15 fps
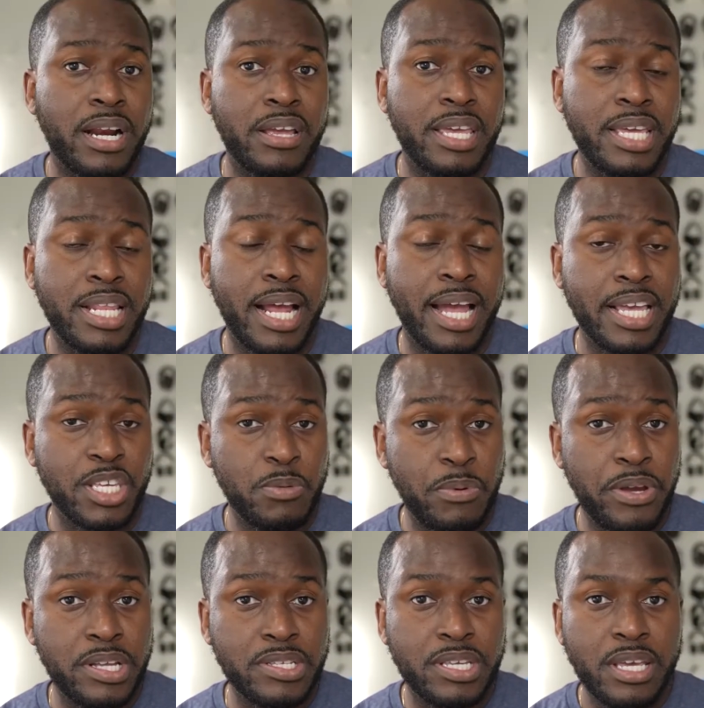of heat I
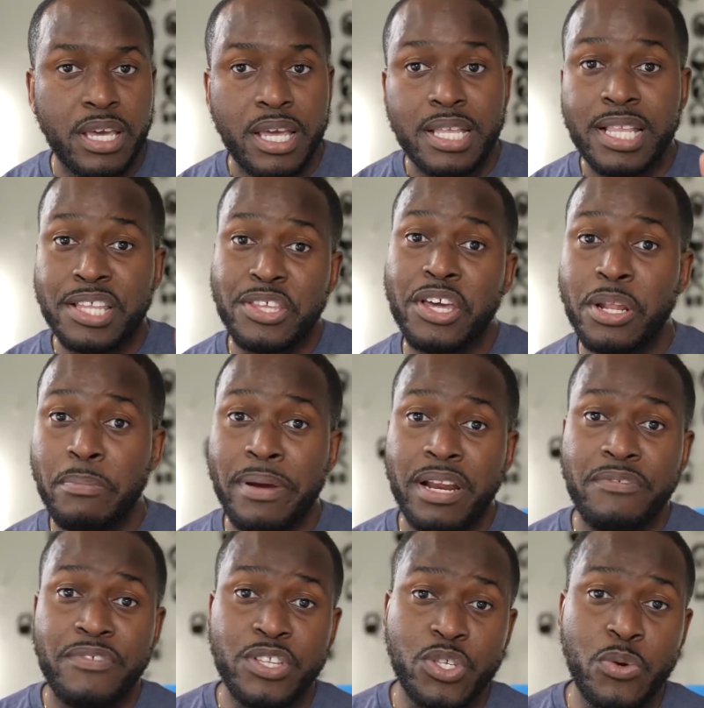experience. Now, the other
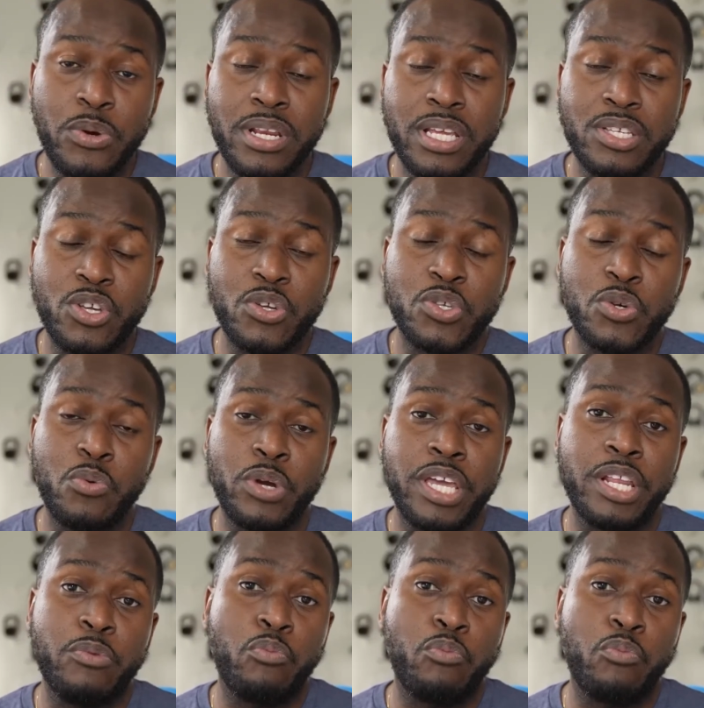benefit to it is also it